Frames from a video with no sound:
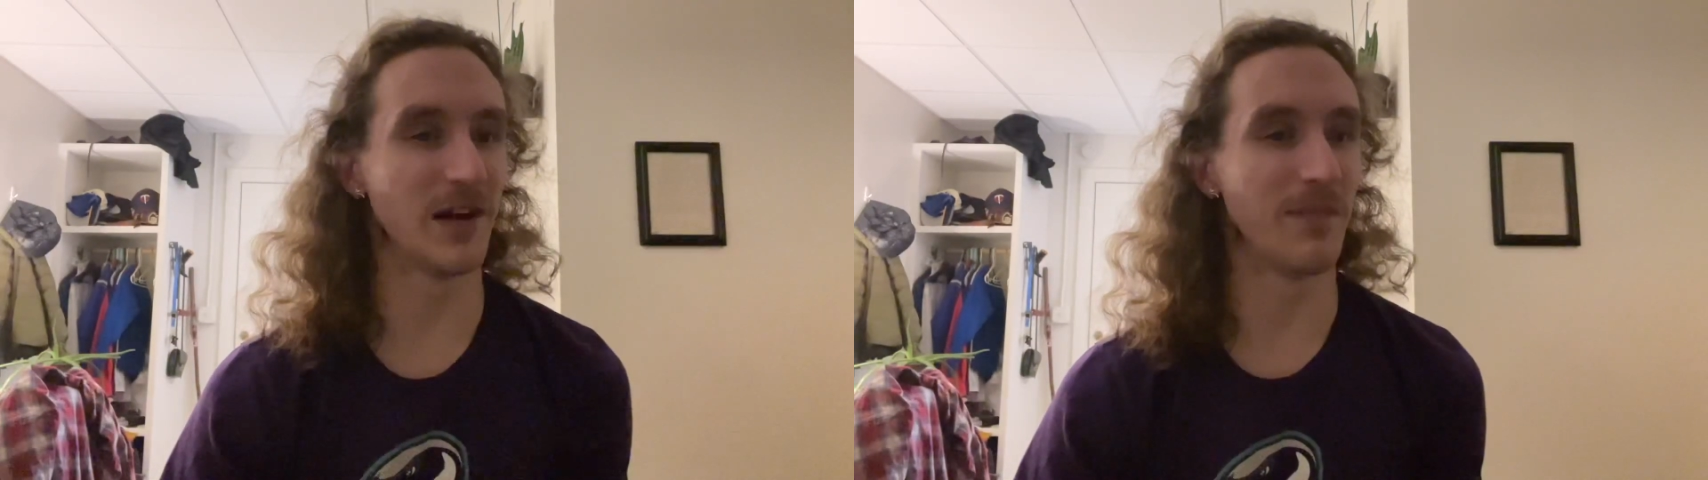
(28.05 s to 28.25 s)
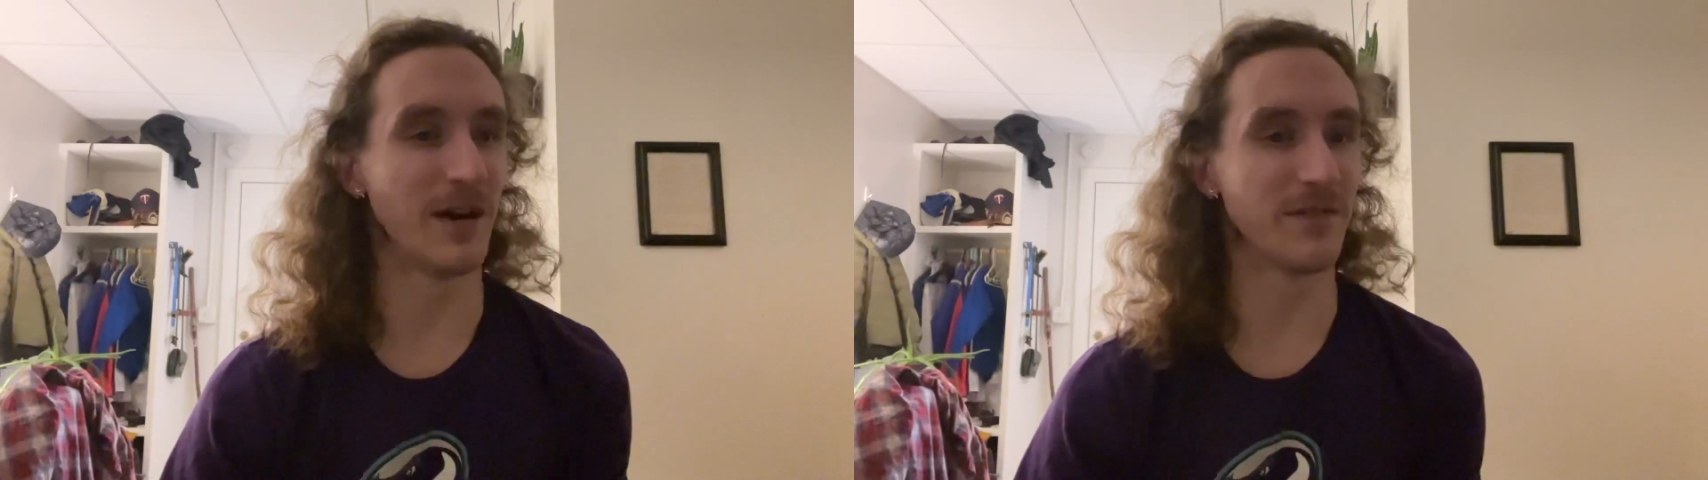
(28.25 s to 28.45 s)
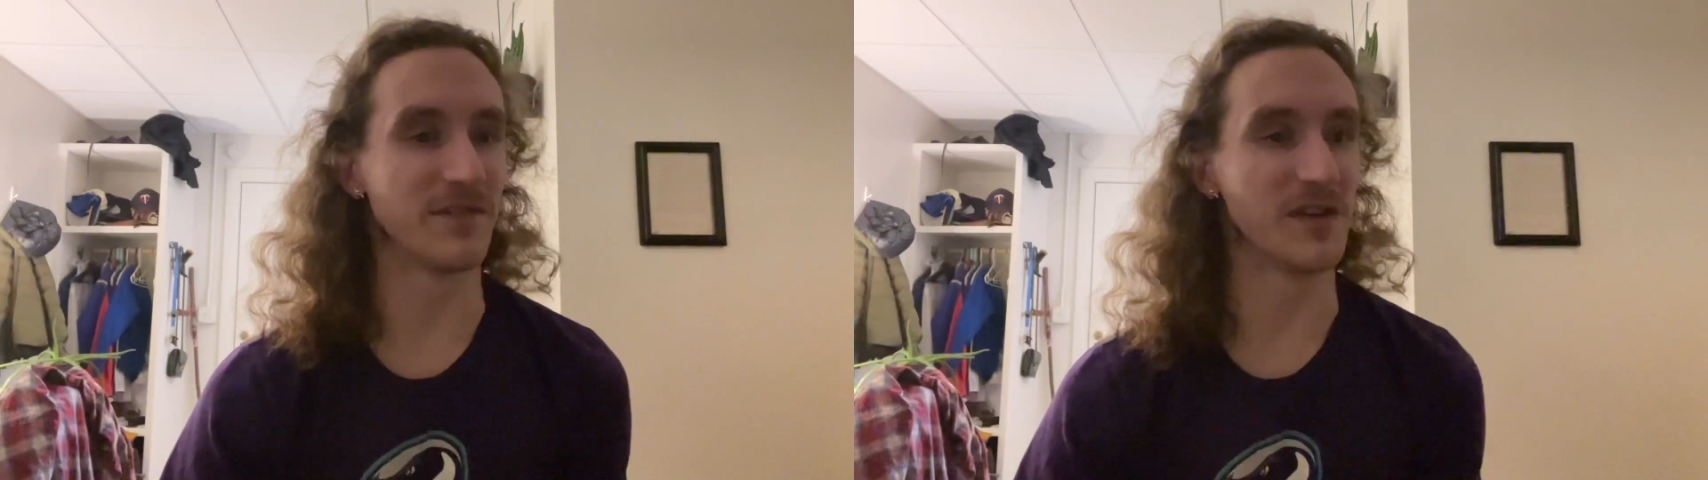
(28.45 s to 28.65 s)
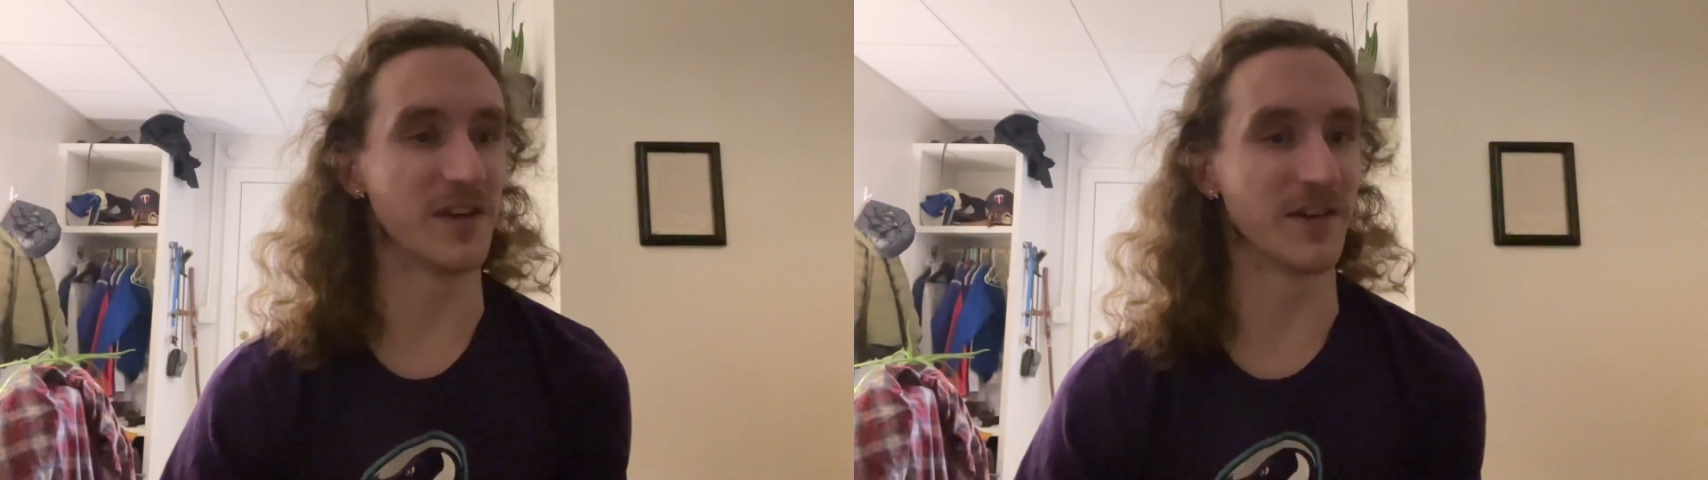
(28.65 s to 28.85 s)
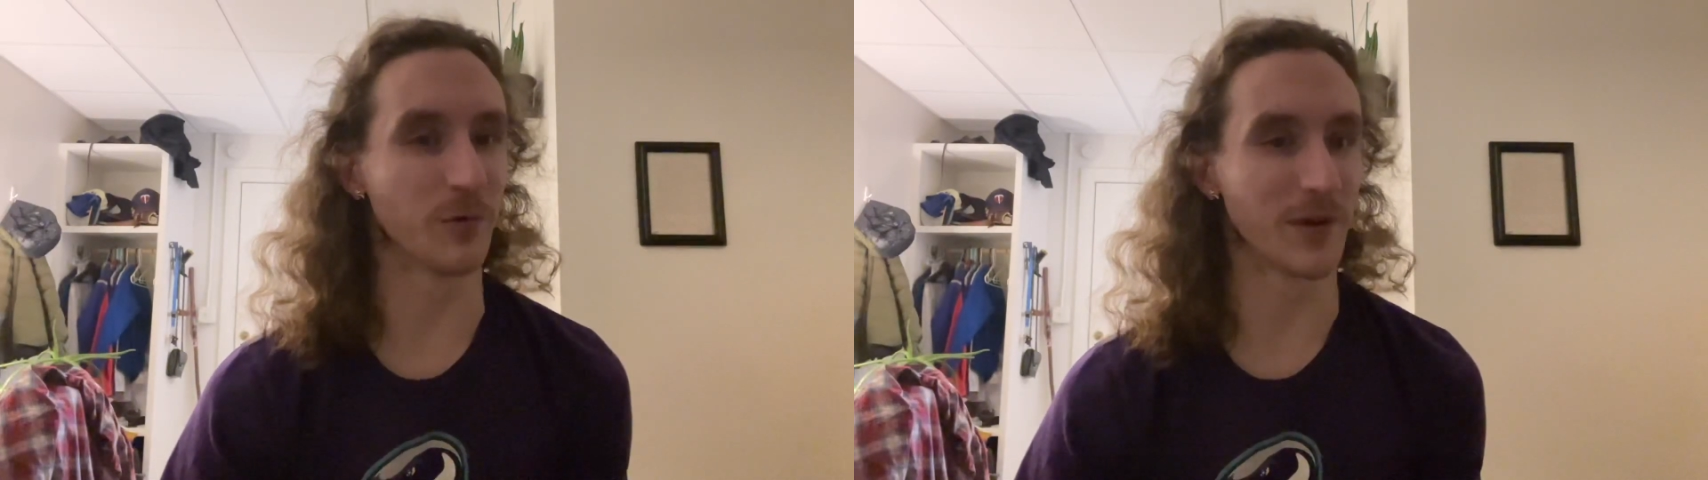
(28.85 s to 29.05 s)
about the
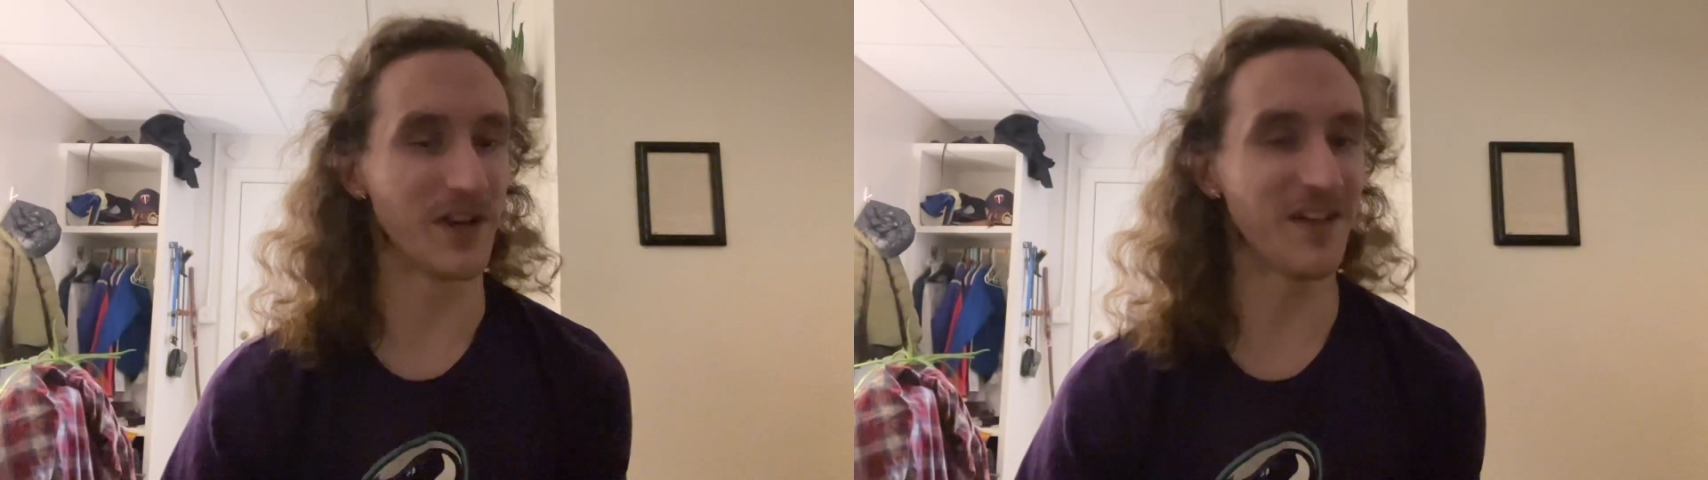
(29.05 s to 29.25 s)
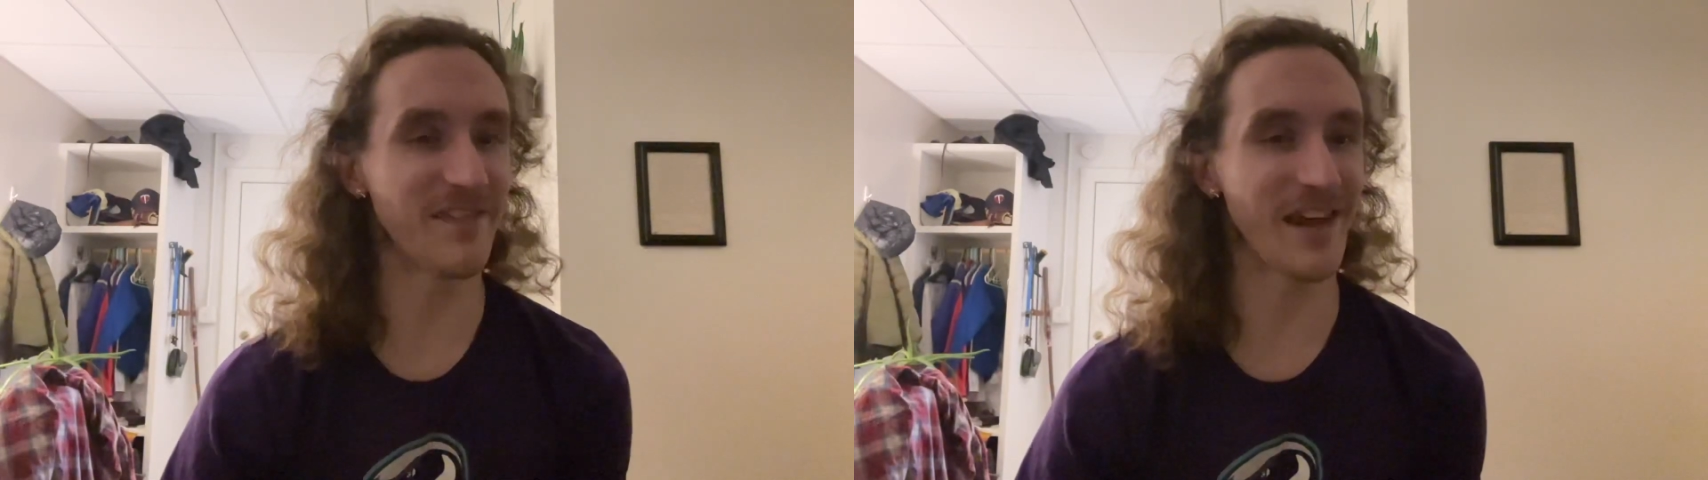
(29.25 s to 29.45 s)
ingredients,